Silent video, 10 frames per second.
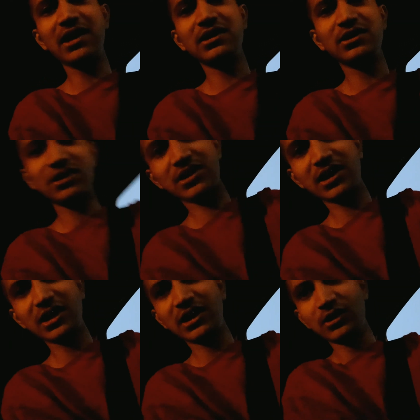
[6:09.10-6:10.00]
I need the
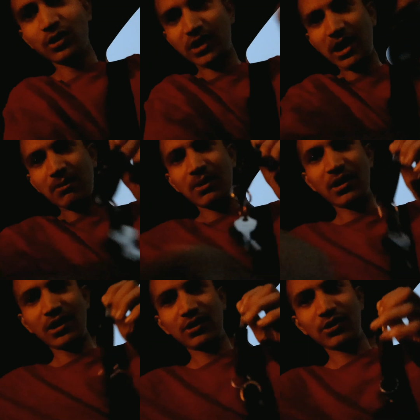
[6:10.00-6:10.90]
key, the
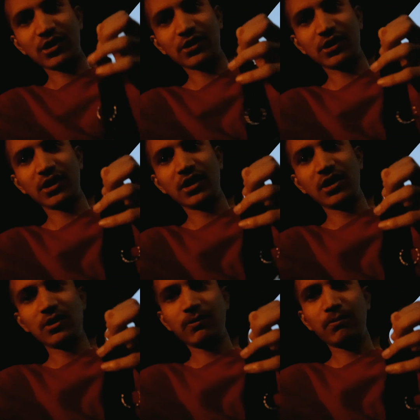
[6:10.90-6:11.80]
camera. Okay,
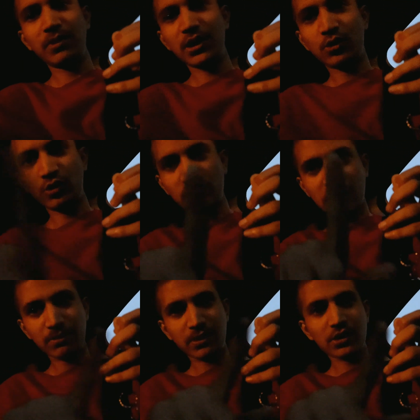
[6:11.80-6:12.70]
be good,
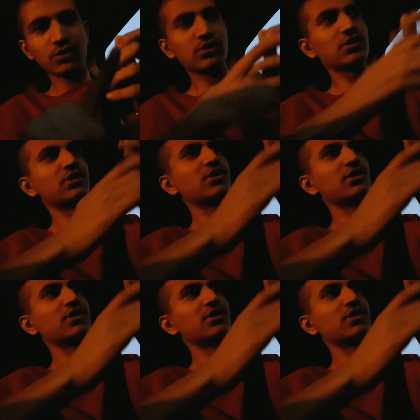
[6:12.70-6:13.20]
okay, be good.